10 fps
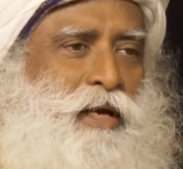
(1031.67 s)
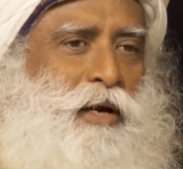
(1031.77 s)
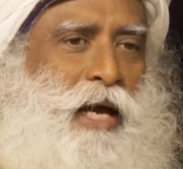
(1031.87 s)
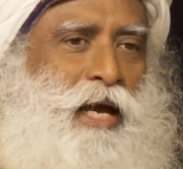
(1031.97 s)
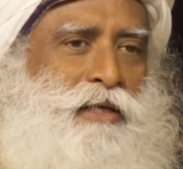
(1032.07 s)

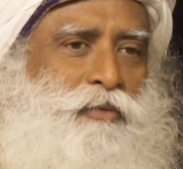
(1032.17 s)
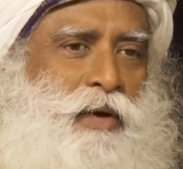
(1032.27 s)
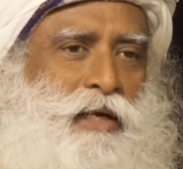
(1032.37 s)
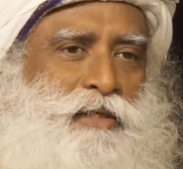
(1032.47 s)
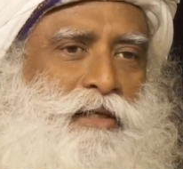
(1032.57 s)
a
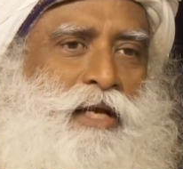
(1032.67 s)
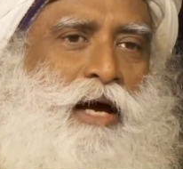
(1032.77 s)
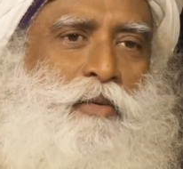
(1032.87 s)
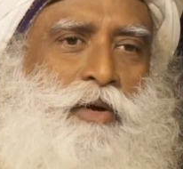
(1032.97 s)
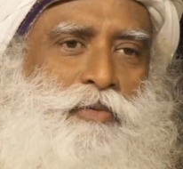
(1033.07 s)
vaccine,
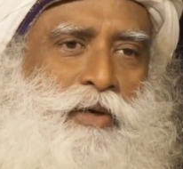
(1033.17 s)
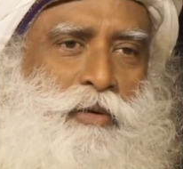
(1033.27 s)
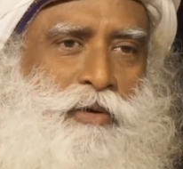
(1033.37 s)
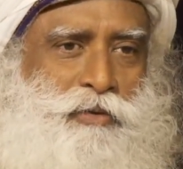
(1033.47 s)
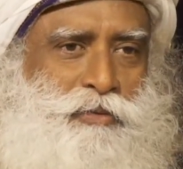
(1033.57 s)
how are we
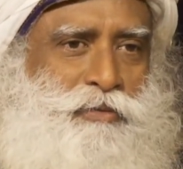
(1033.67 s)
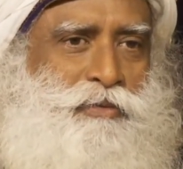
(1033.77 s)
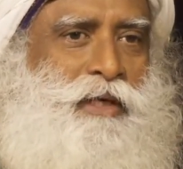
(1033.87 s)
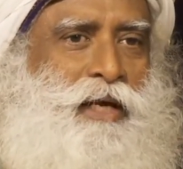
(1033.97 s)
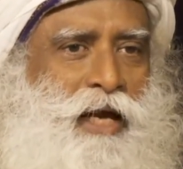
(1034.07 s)
going to
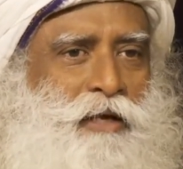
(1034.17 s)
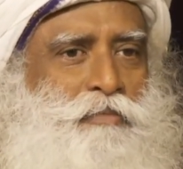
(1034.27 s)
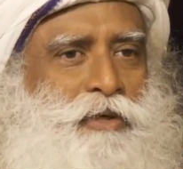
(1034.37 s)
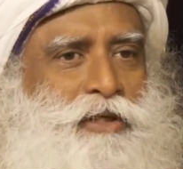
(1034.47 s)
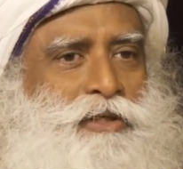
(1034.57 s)

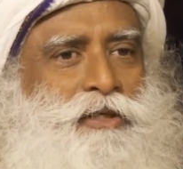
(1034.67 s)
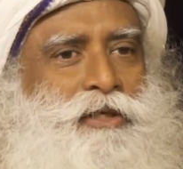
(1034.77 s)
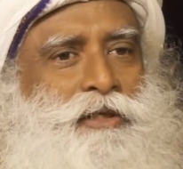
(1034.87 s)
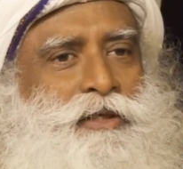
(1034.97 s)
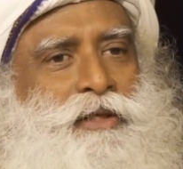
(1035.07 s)
administer
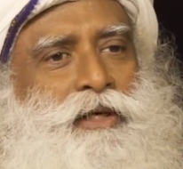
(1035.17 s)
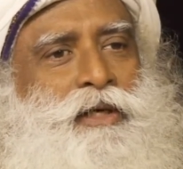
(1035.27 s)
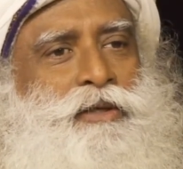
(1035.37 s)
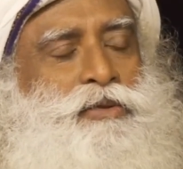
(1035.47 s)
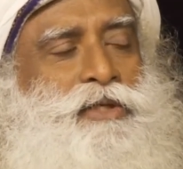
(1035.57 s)
it
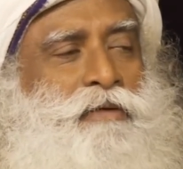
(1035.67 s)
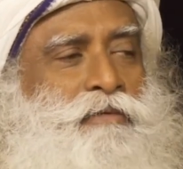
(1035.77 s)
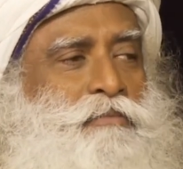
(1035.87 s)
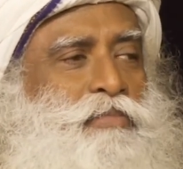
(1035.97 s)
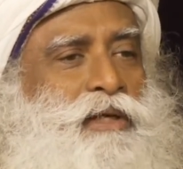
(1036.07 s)
to
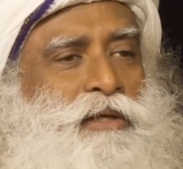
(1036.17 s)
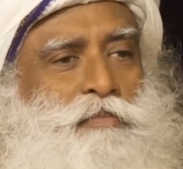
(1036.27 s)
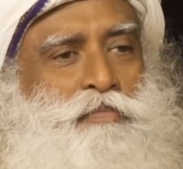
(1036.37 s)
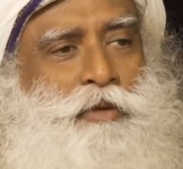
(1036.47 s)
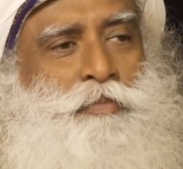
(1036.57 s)
7
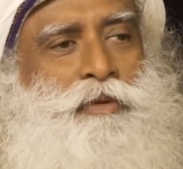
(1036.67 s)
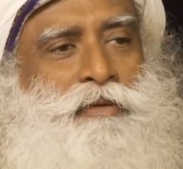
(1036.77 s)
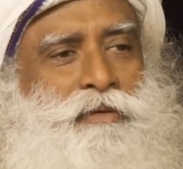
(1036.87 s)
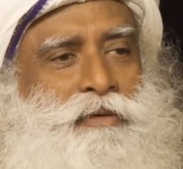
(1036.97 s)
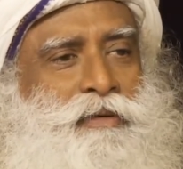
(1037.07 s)
billion people,
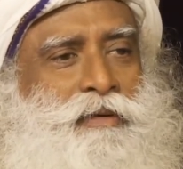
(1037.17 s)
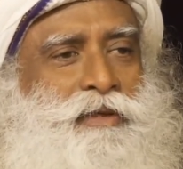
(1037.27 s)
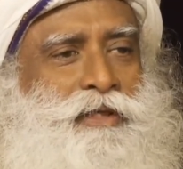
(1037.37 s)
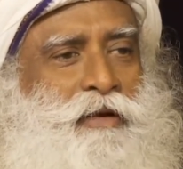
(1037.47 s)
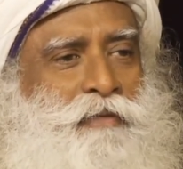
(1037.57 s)

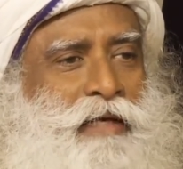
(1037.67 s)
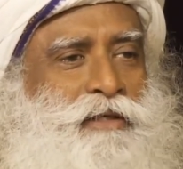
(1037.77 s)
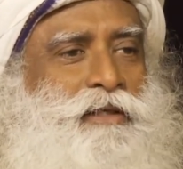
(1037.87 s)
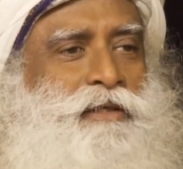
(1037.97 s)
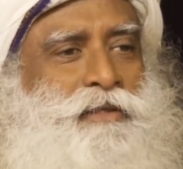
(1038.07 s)
10
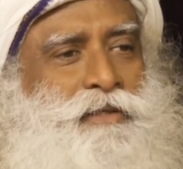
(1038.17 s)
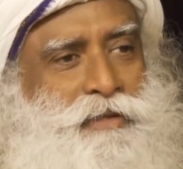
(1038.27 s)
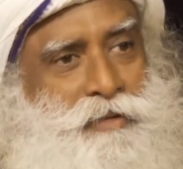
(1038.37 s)
vaccines?